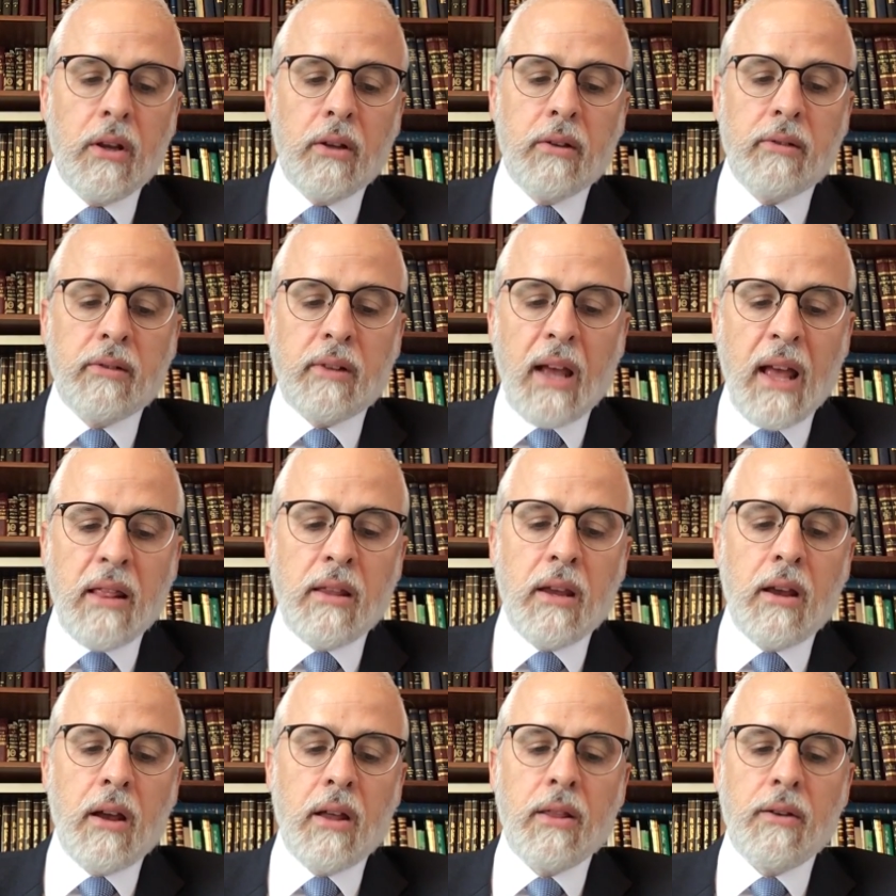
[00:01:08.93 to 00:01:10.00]

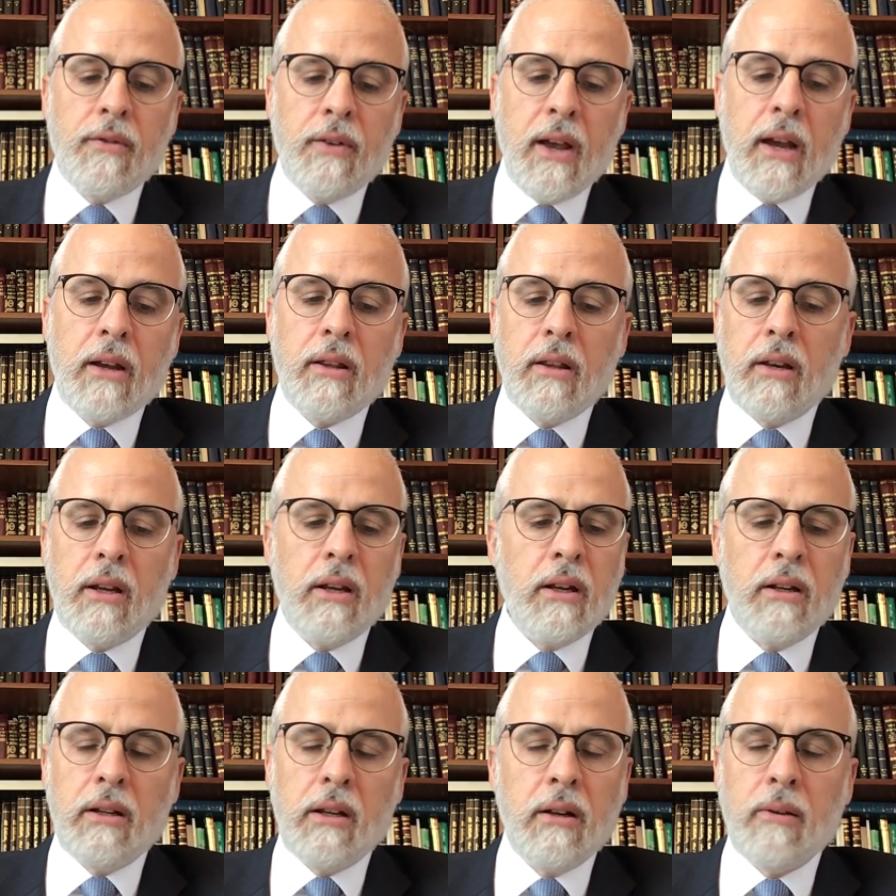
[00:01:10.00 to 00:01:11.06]
standing on the fact that
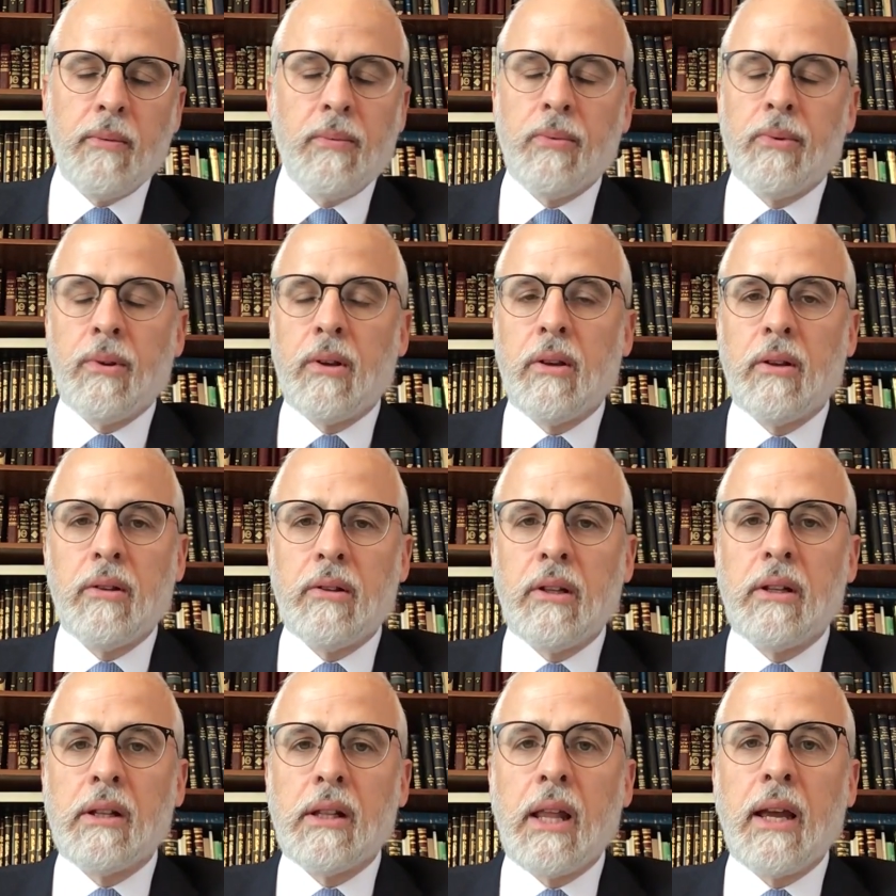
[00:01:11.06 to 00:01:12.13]
he
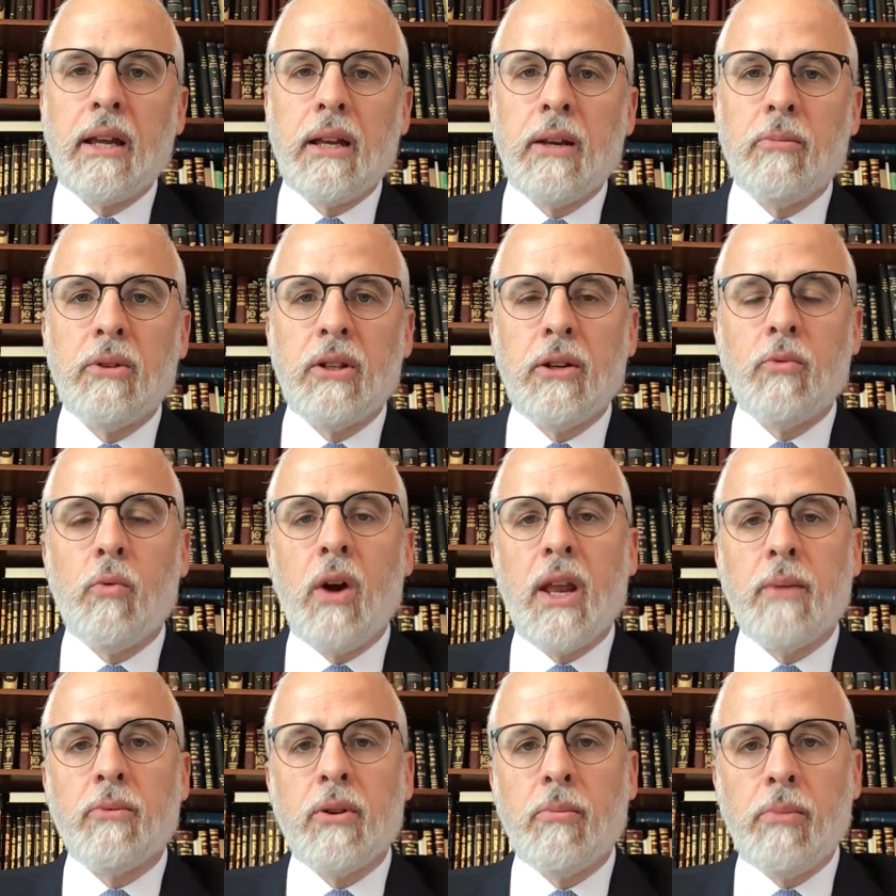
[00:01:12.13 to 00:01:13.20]
didn't like him and didn't want
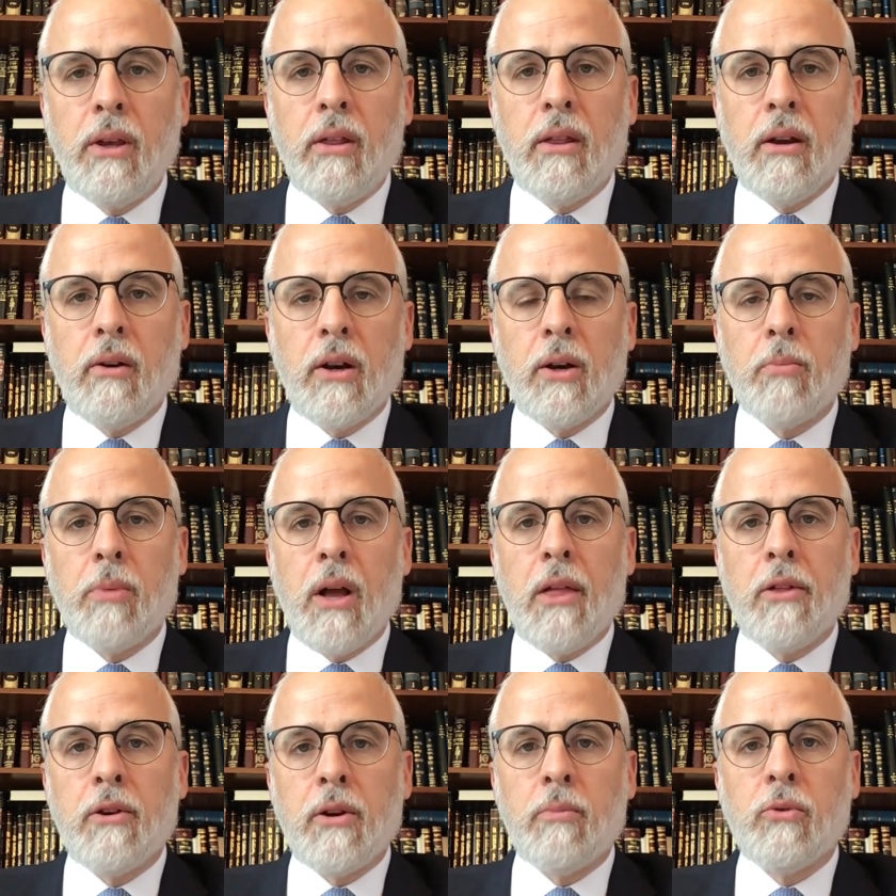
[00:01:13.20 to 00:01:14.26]
him to be there, and it
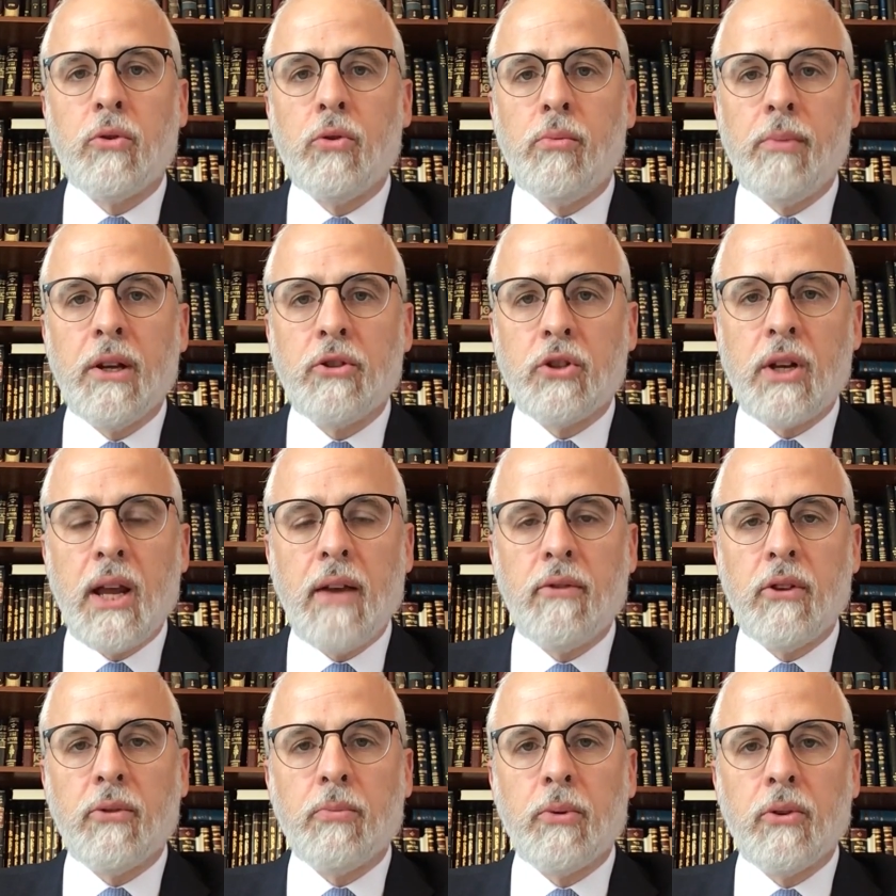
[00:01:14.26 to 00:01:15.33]
bothered him too much to
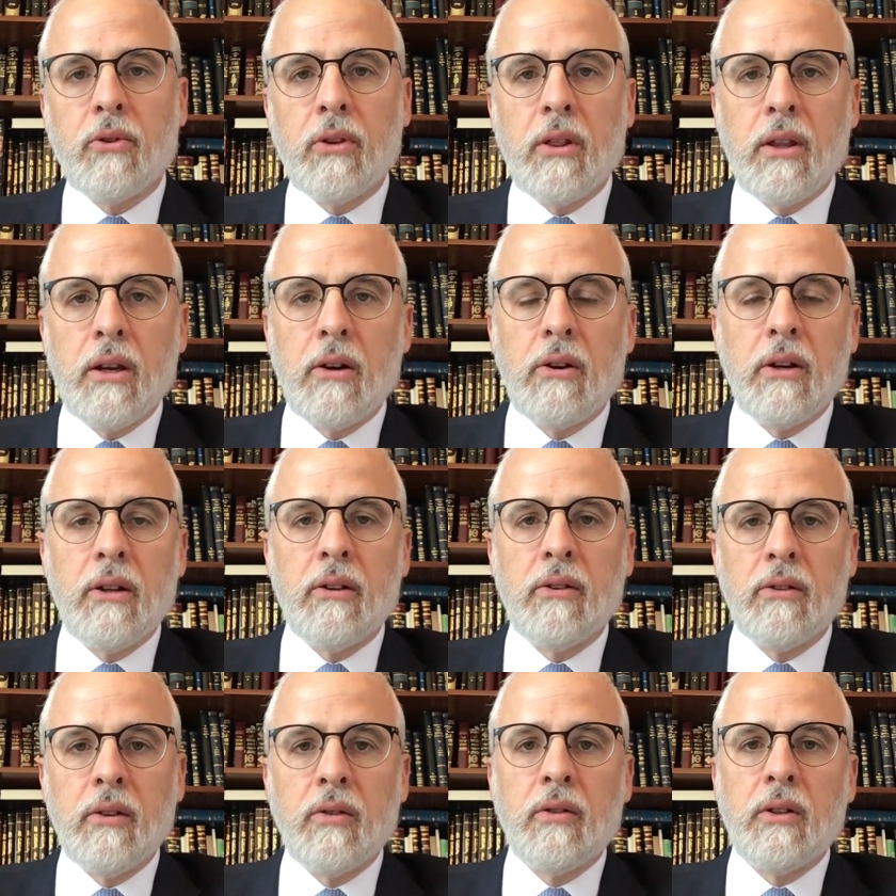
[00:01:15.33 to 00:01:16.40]
have this person there,
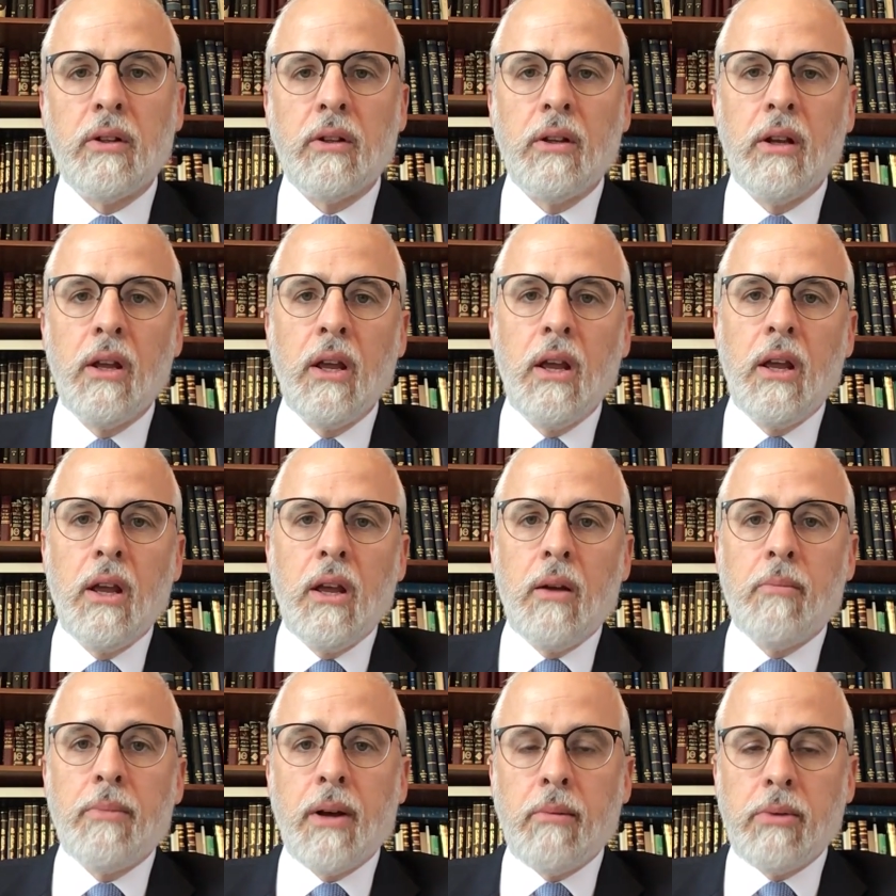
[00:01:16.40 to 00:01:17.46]
insisted
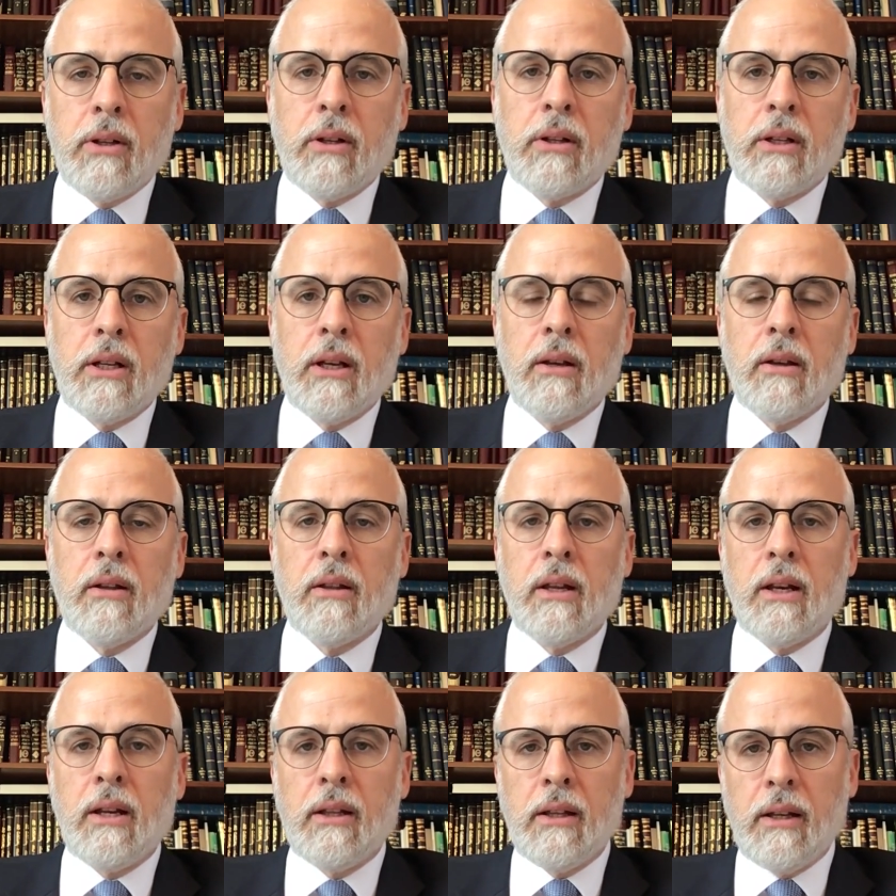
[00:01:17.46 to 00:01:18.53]
publicly
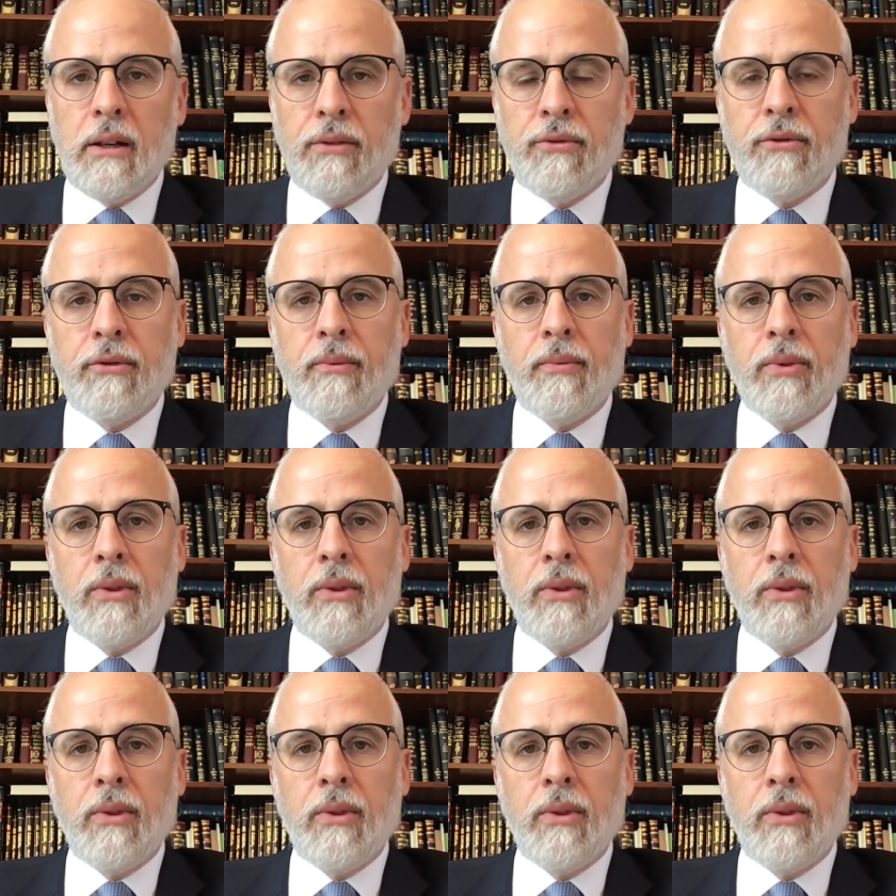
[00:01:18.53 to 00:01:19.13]
that he leave.